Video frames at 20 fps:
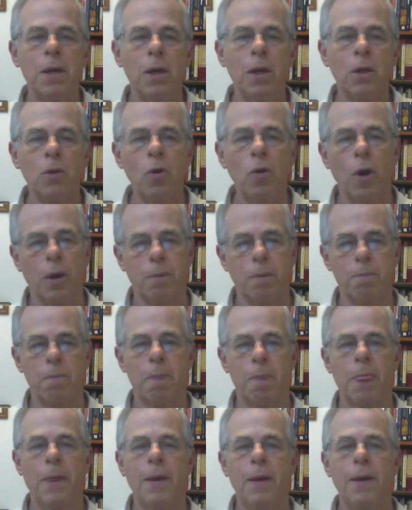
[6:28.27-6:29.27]
Look,
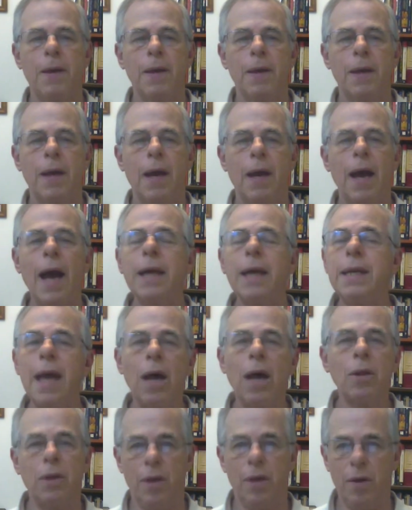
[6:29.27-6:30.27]
I
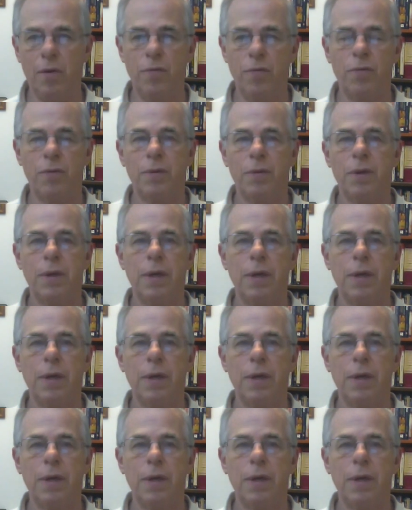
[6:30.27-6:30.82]
now live